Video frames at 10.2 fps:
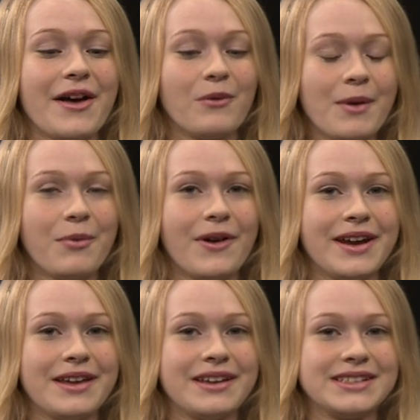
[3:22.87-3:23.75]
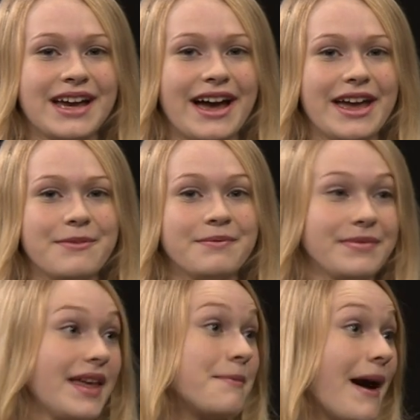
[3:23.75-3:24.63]
at one point in time,
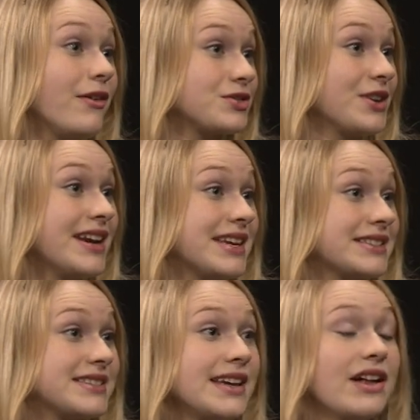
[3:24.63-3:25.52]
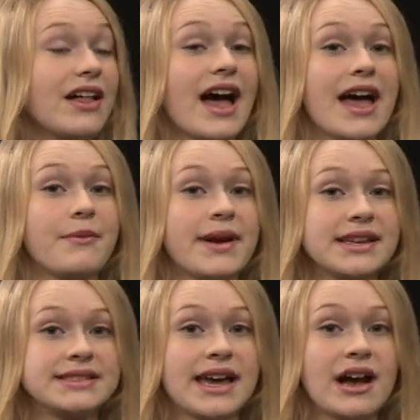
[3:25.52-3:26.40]
about training still, I
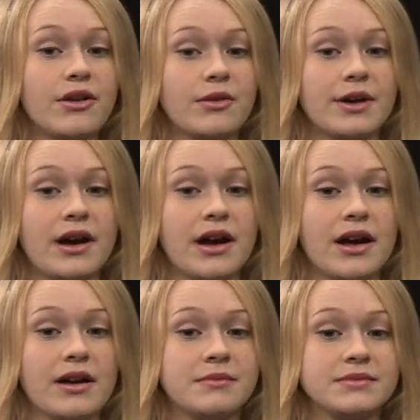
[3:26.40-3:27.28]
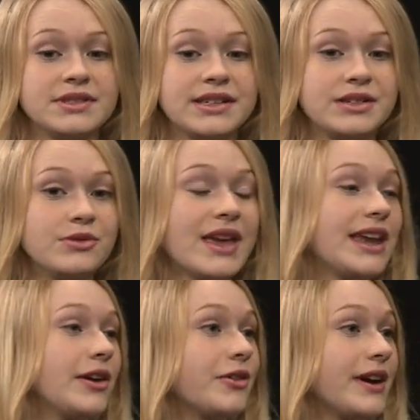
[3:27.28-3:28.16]
went down to do
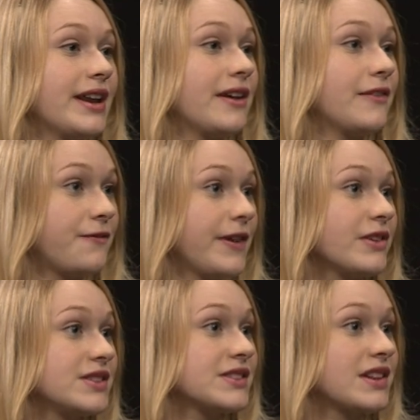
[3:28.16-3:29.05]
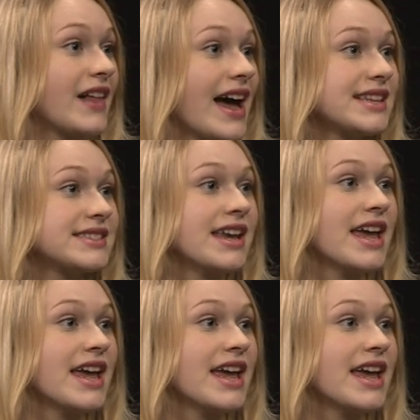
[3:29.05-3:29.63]
Katie O'Grady Fields' class.